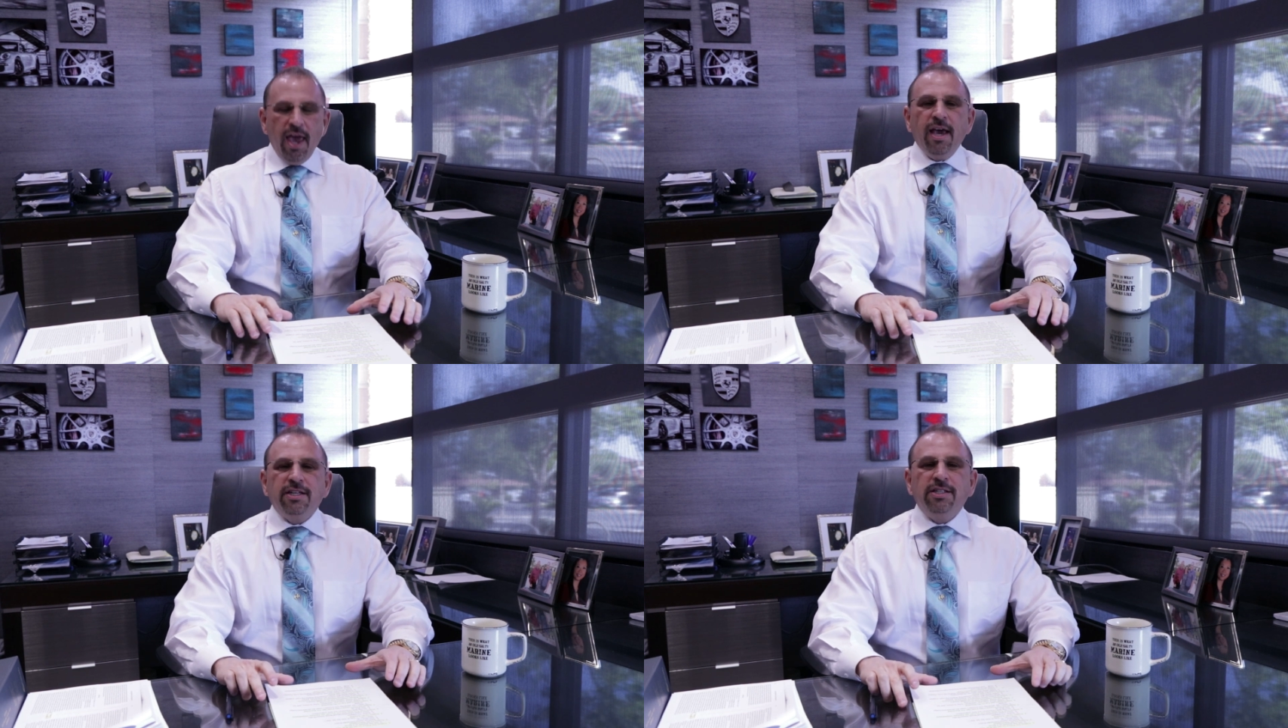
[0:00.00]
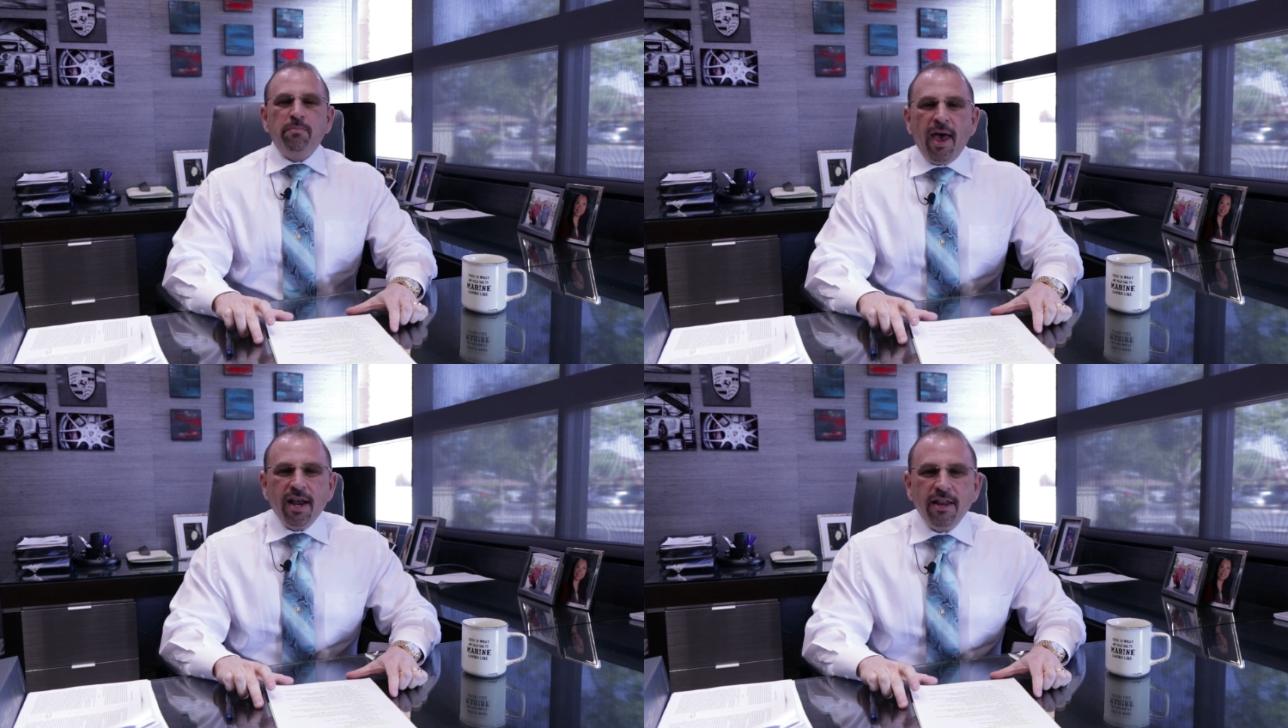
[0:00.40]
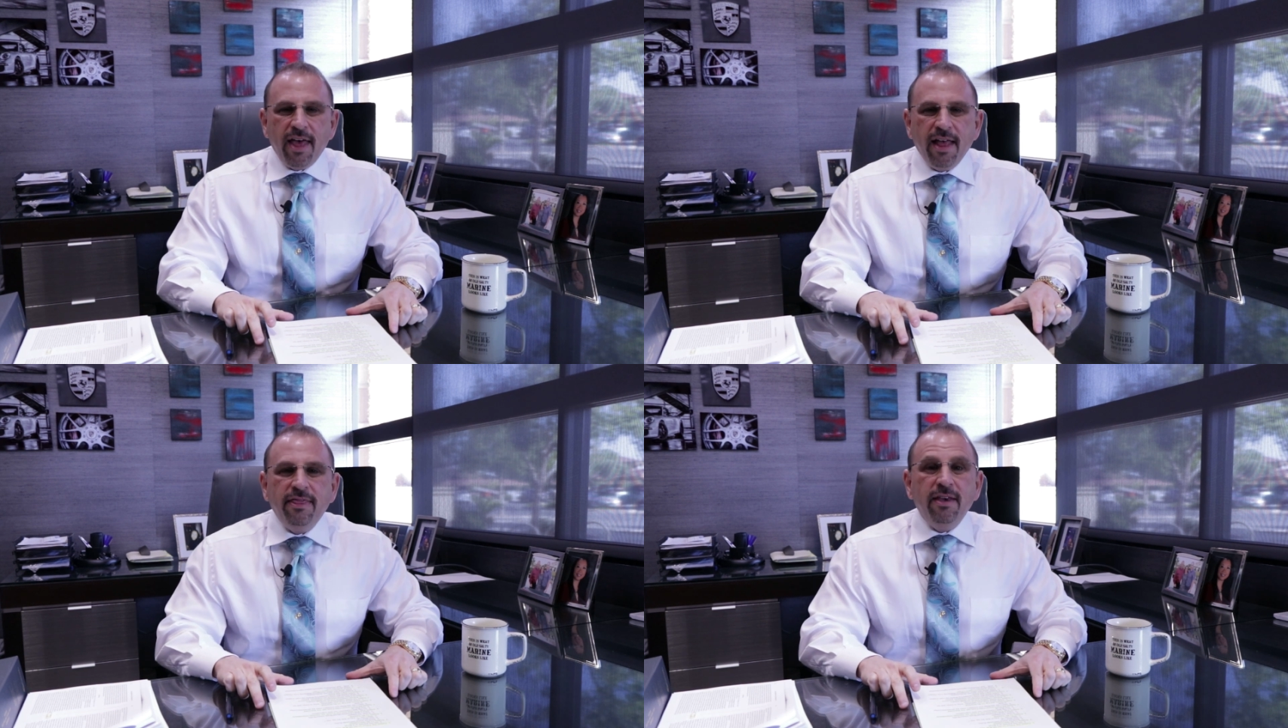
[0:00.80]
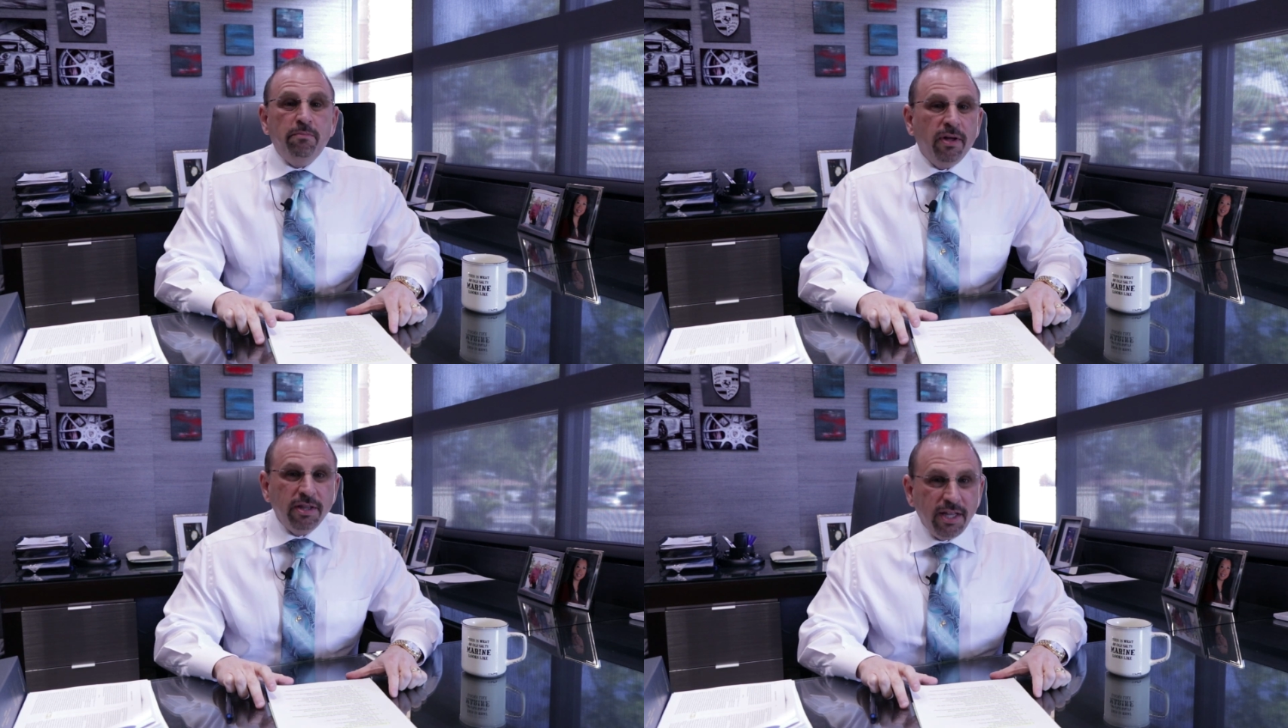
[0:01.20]
Expect that the
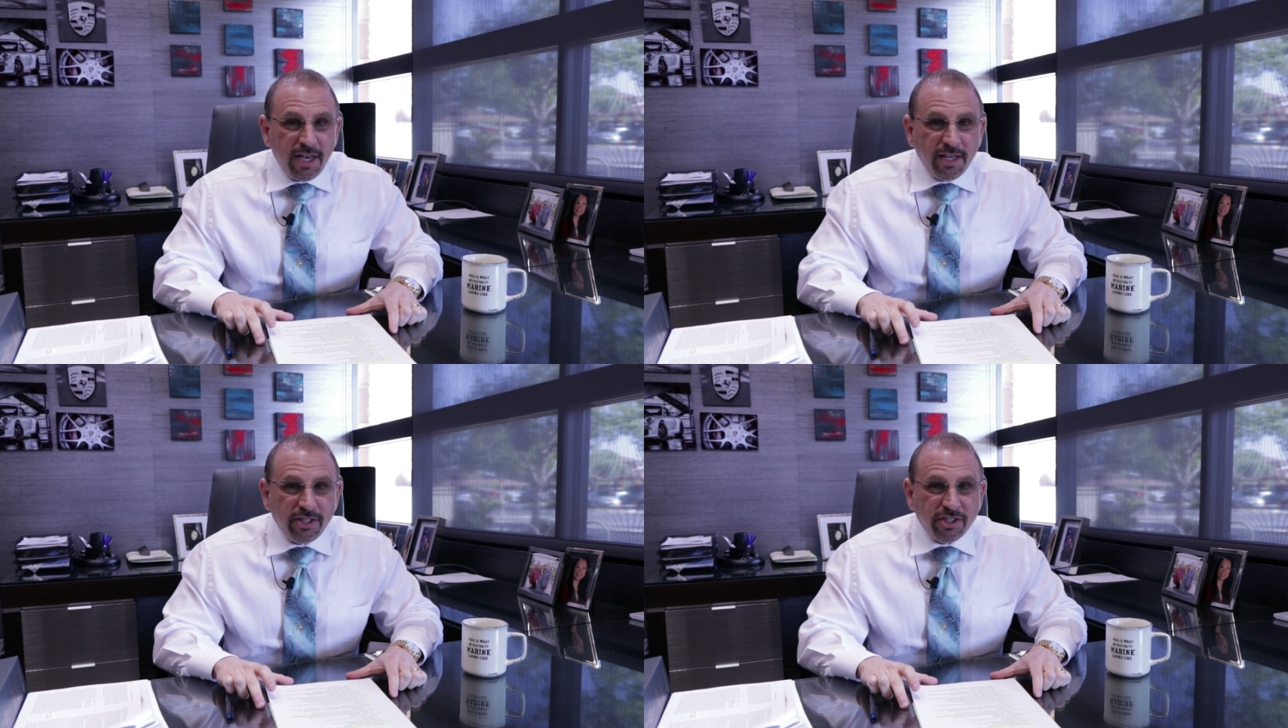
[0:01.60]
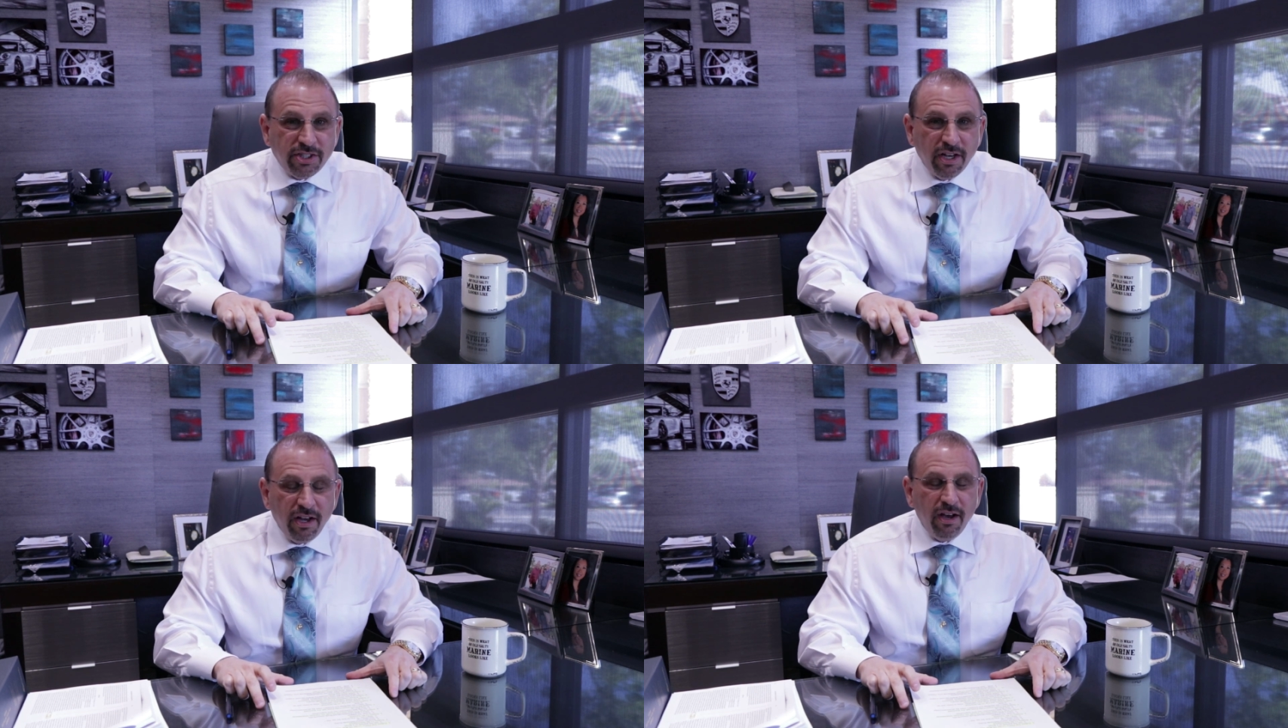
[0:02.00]
police